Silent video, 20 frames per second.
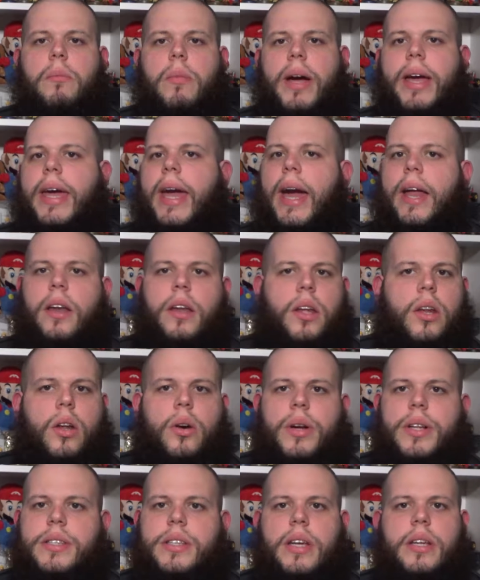Again,
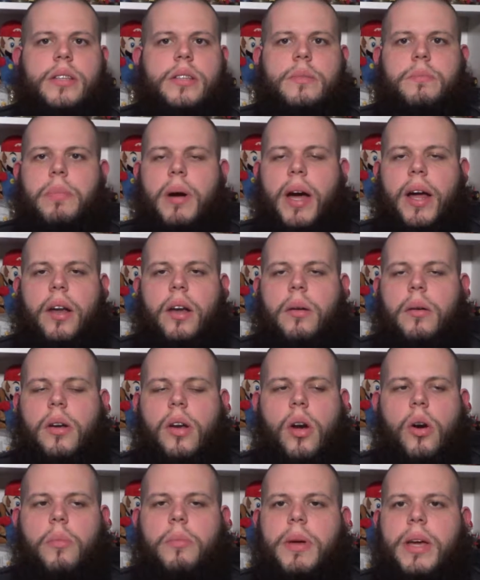it's by
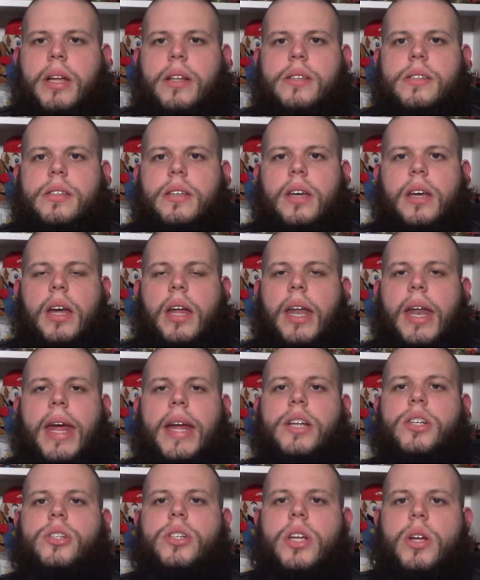no means an
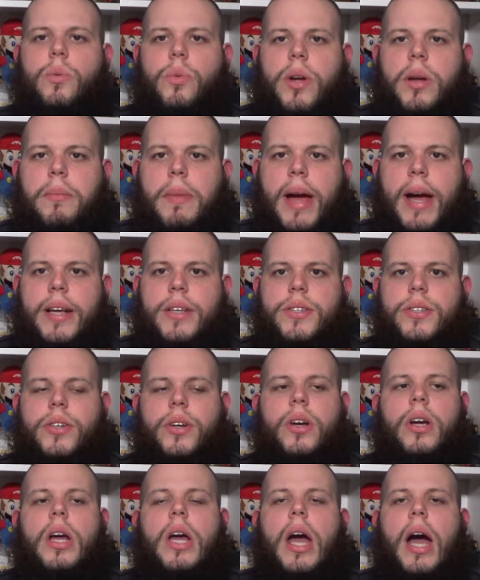HD
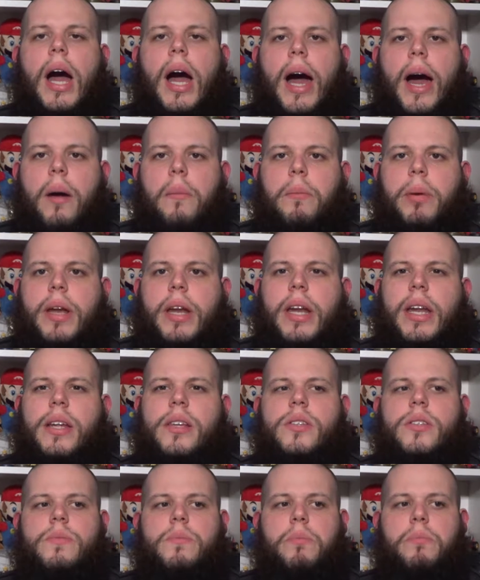remaster, but it
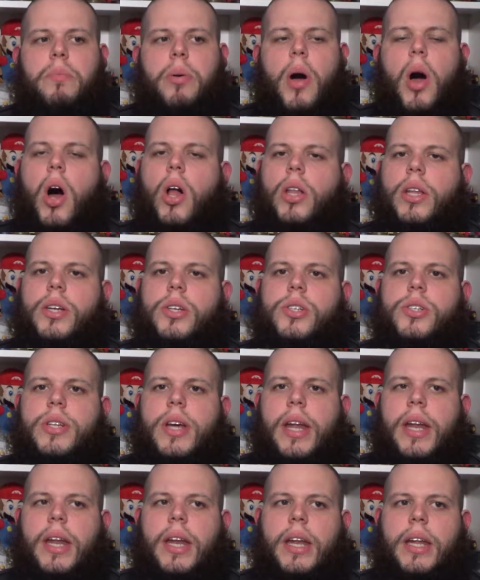is polished,
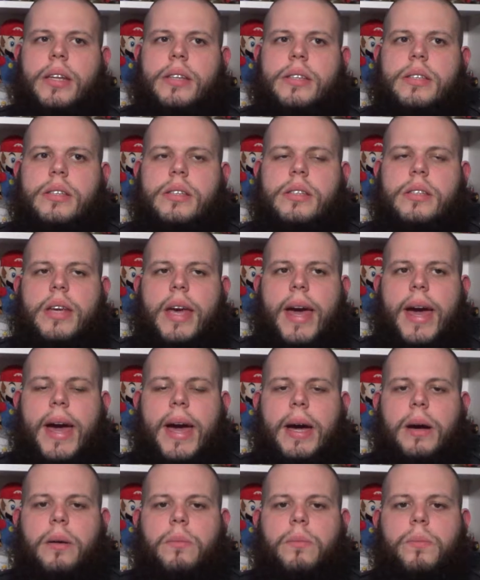and it
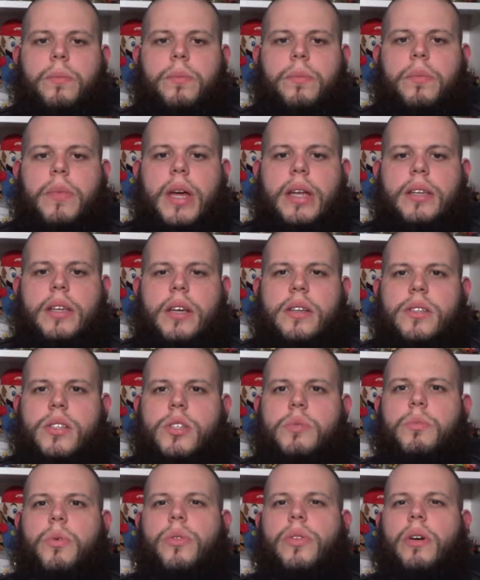does
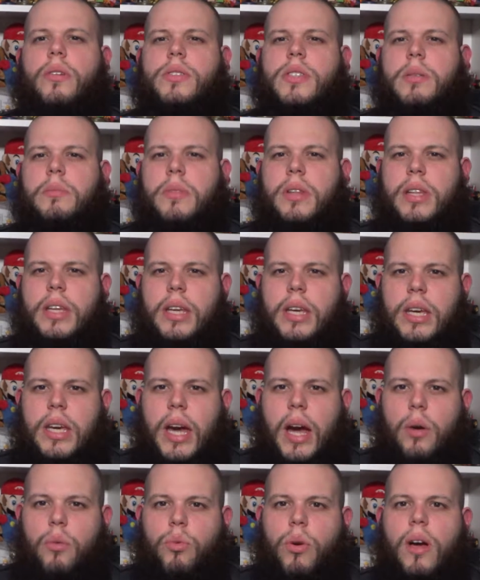smooth out some of
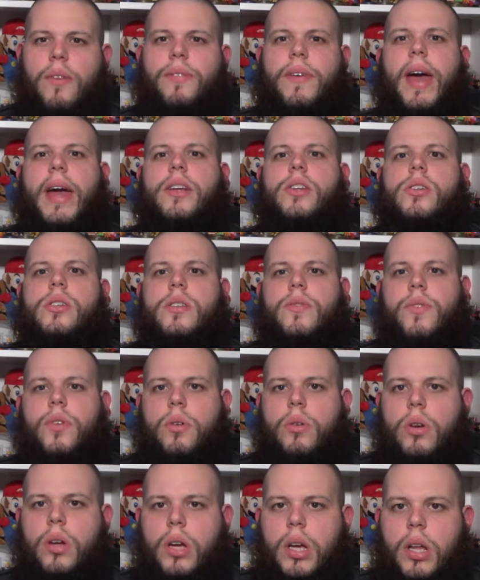the rough edges if
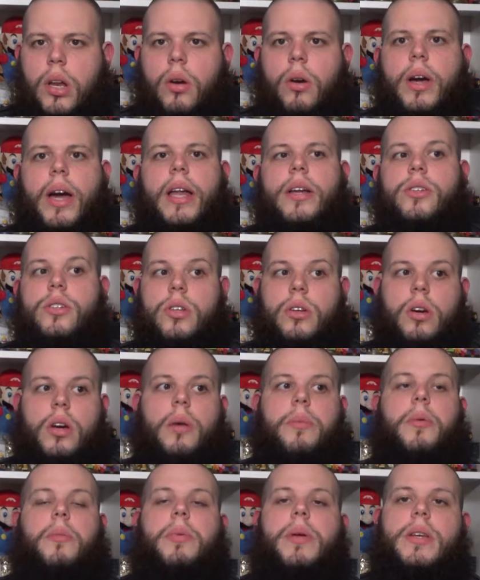you're kind of just hook
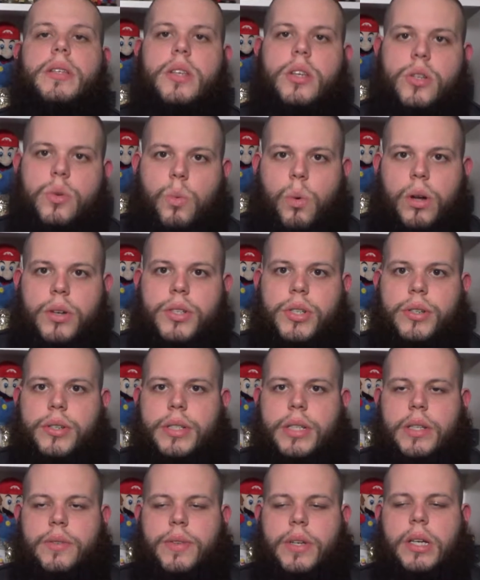up your PlayStation 1 to your
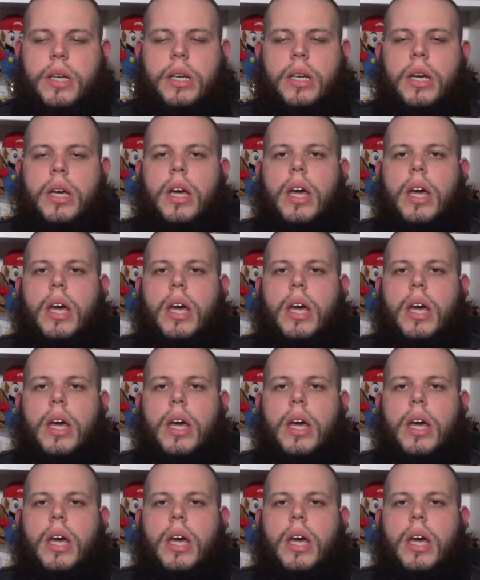TV.